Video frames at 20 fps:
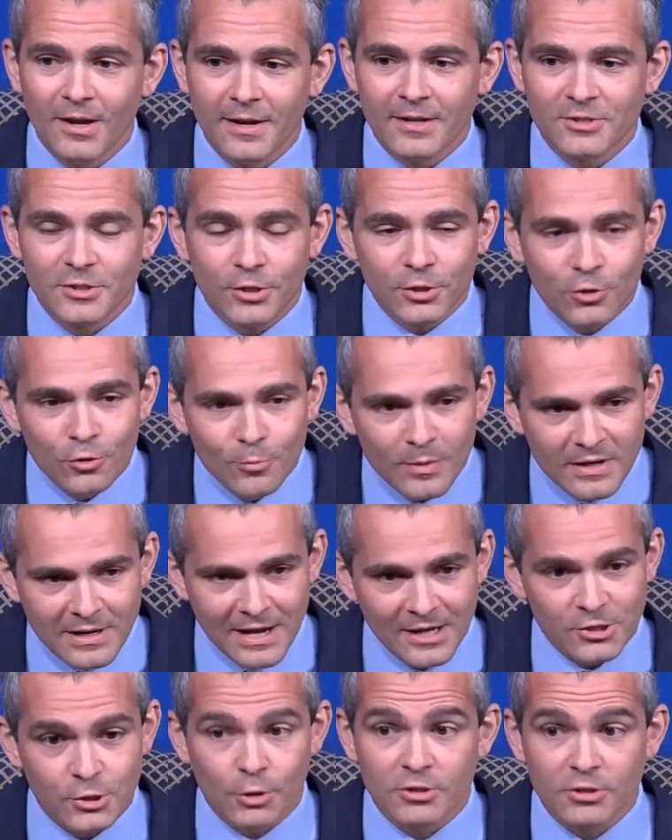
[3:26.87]
And it's a human
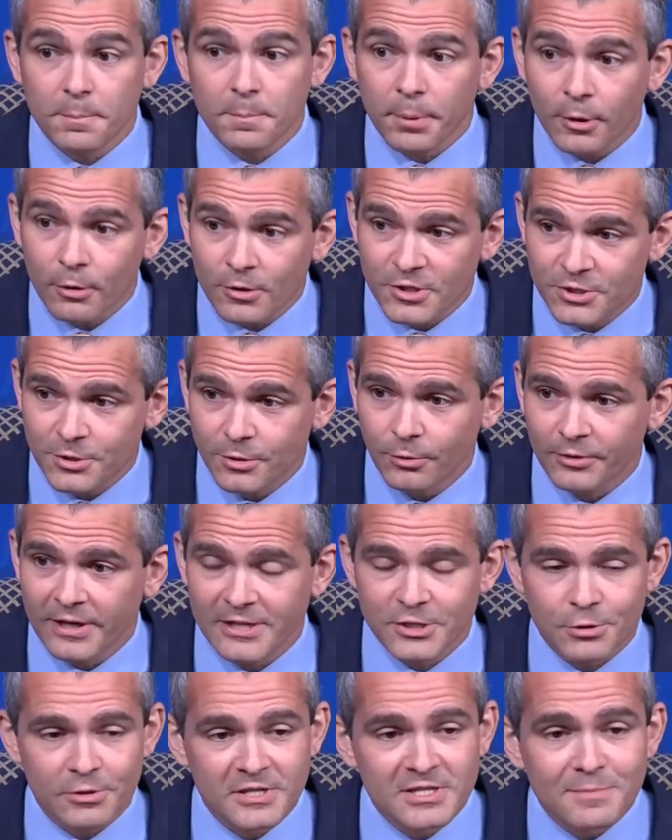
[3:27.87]
nature, it's a personal
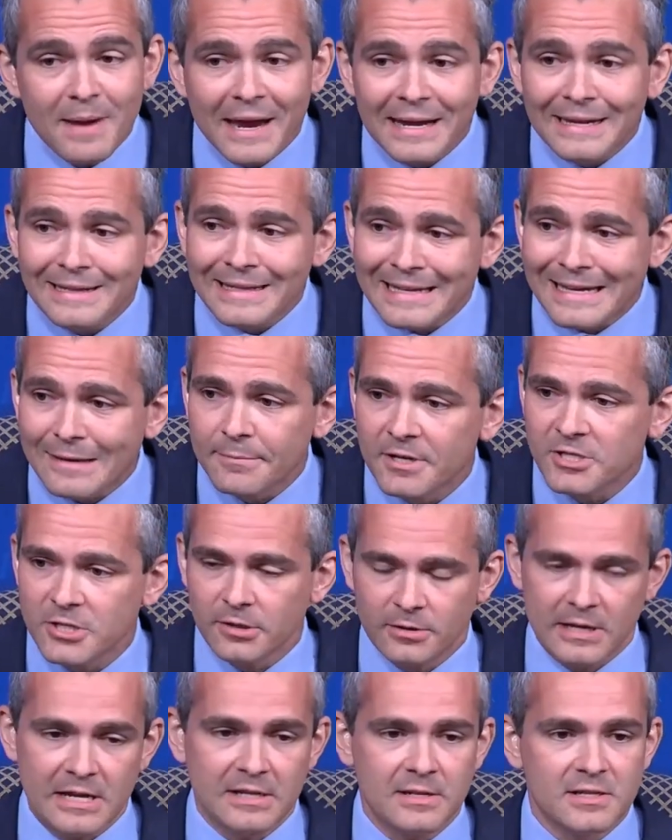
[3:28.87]
nature. He's made in the image
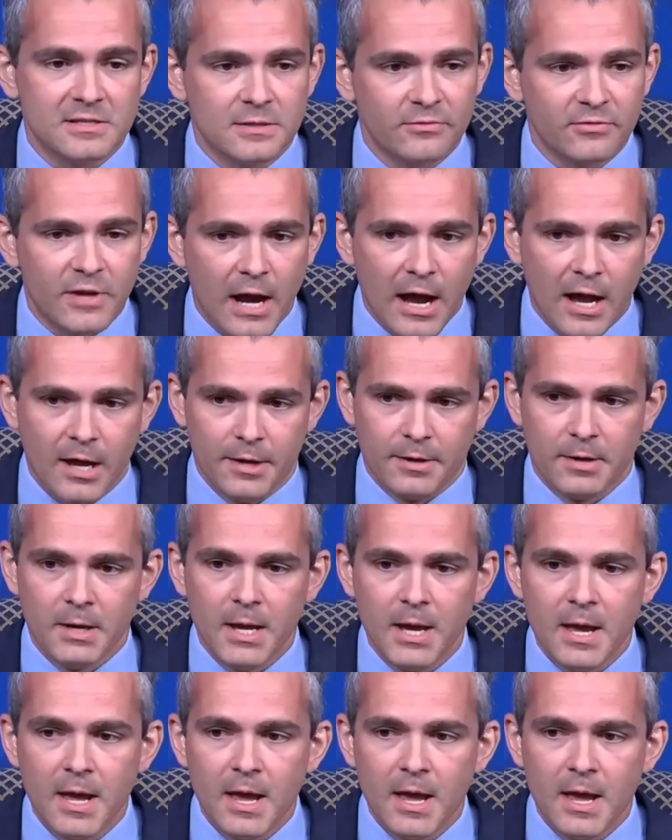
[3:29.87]
and likeness of God.